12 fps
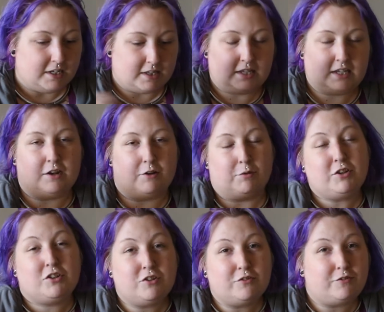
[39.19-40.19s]
the
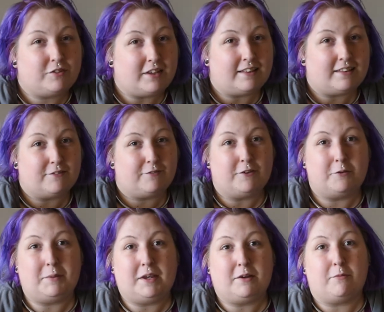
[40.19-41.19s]
original sets of
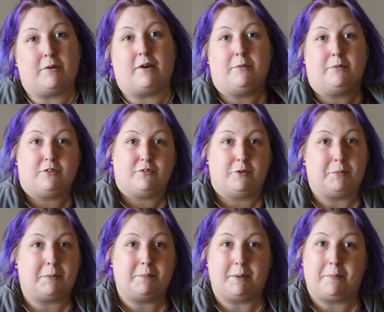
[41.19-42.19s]
filming, where I was
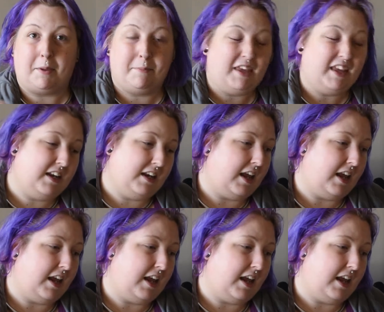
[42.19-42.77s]
filming bit by bit,